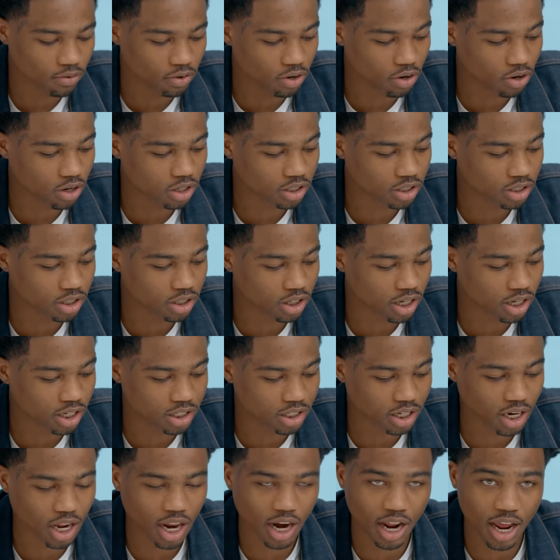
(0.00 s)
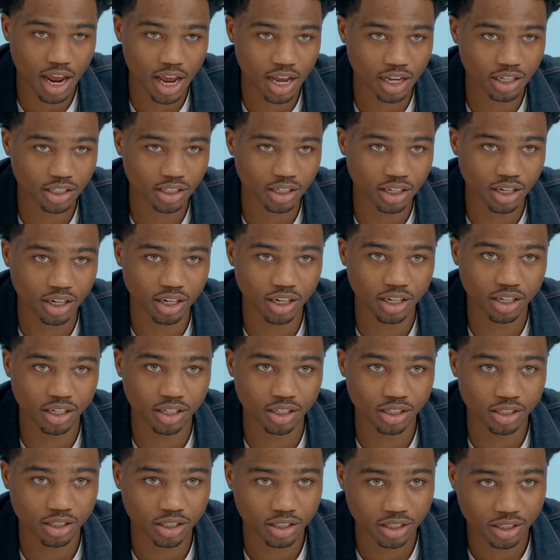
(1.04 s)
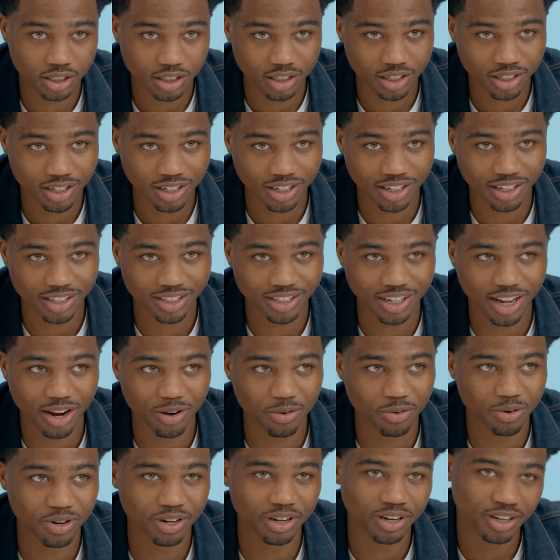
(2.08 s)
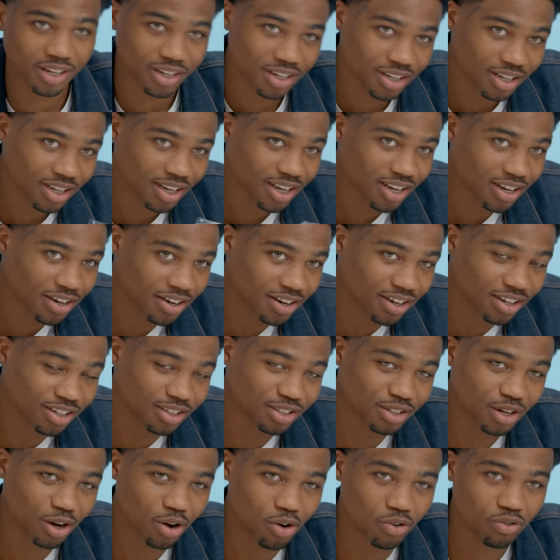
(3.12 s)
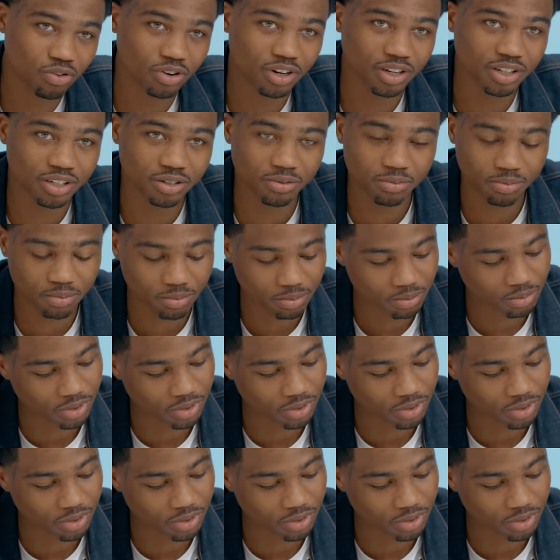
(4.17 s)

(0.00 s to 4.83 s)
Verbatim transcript: Even though it's, it's a lot of acid in these, it's not really good to overeat them,